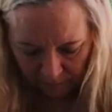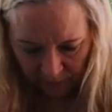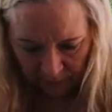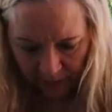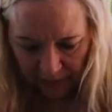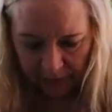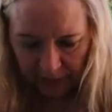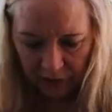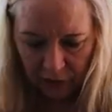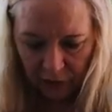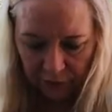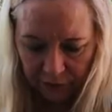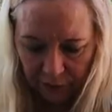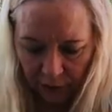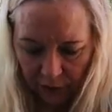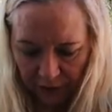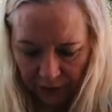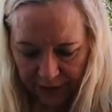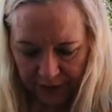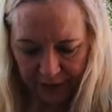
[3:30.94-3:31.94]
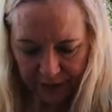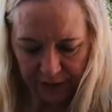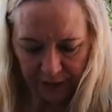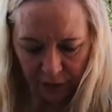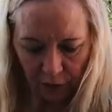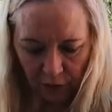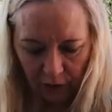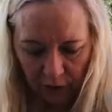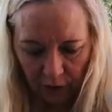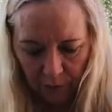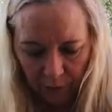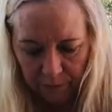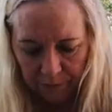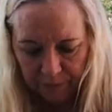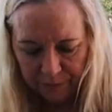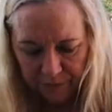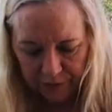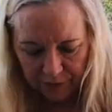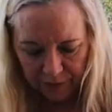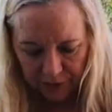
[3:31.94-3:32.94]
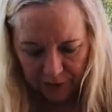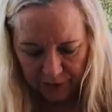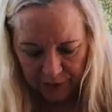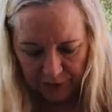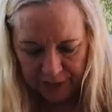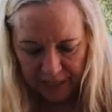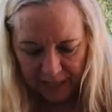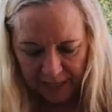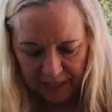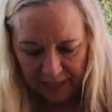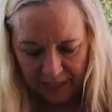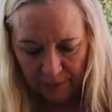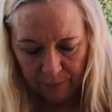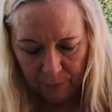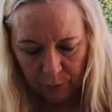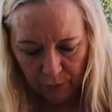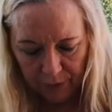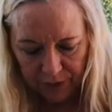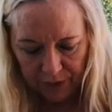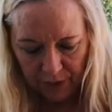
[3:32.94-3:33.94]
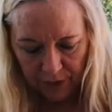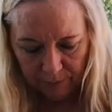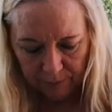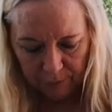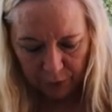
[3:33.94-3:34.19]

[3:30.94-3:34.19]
And then you fill this your little things up with um,